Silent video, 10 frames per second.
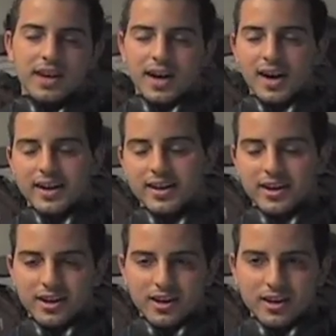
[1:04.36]

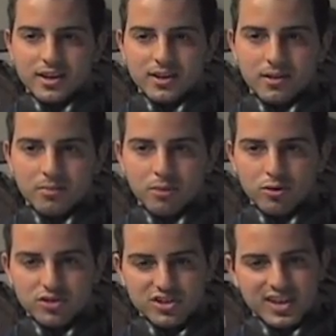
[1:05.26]
on
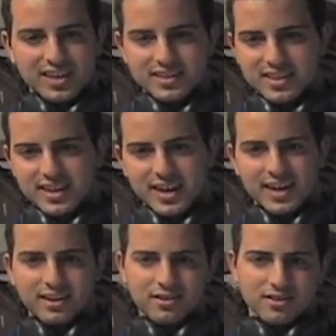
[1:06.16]
both sides of the
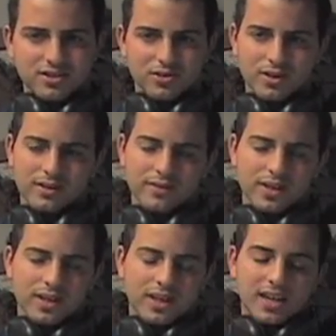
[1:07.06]
aisle, sort of.
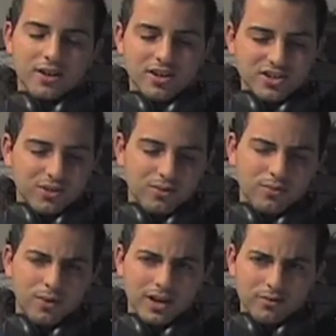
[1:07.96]
And also,
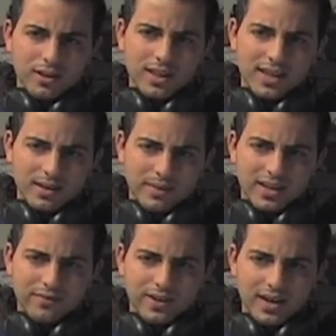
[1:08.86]
what really got
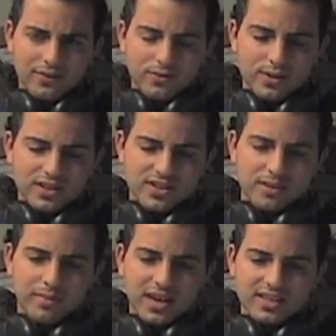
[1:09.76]
me involved was
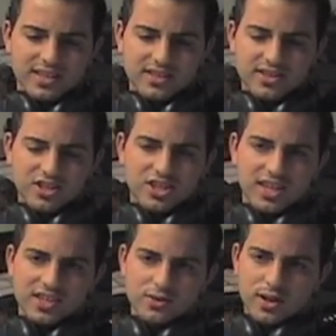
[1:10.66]
my sister. She
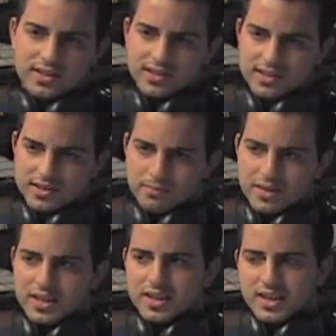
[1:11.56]
has autism,
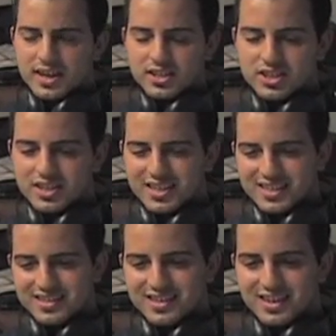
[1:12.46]
and she
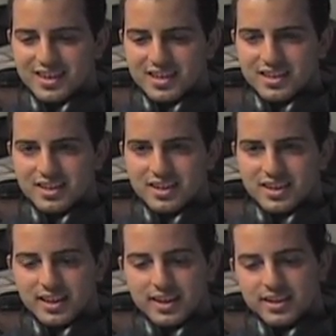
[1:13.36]
needs
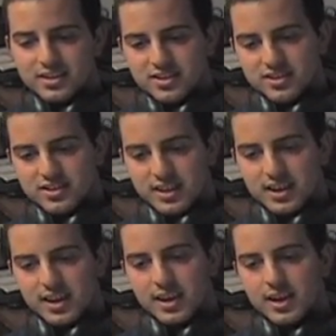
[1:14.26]
like consistent
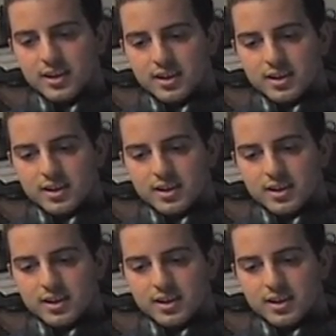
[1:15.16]
care